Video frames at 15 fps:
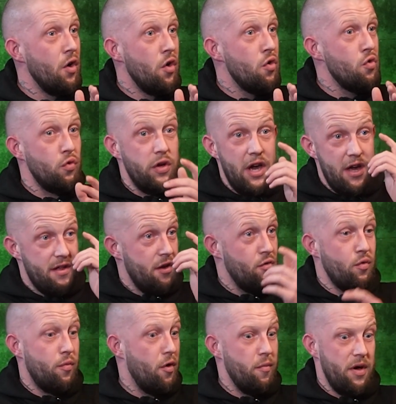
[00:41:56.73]
So yes, a
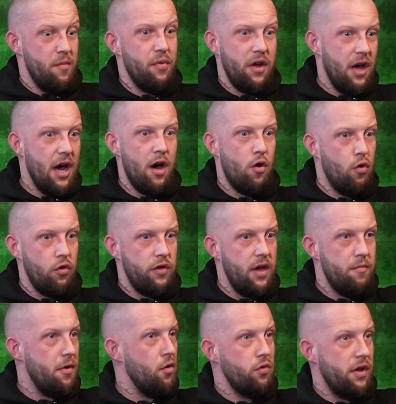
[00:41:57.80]
robot might be like, 10 mil.